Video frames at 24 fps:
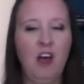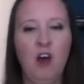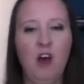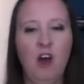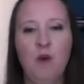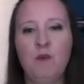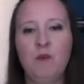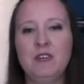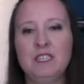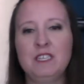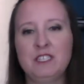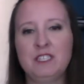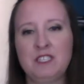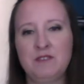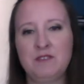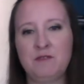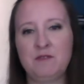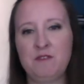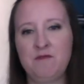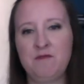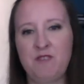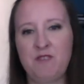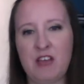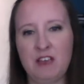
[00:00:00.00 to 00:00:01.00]
We're in a
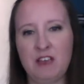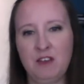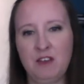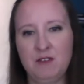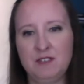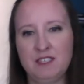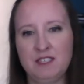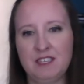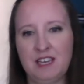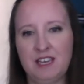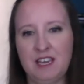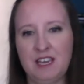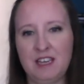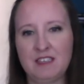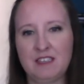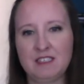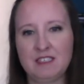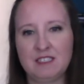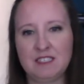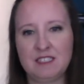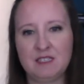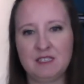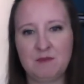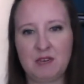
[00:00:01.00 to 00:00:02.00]
different venue today. This
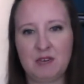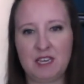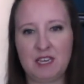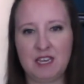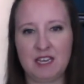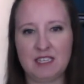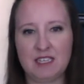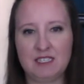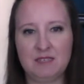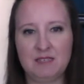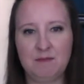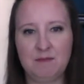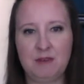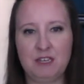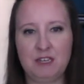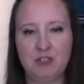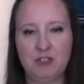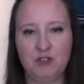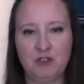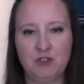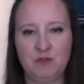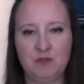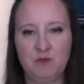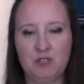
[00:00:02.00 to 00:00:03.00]
is my guest bedroom,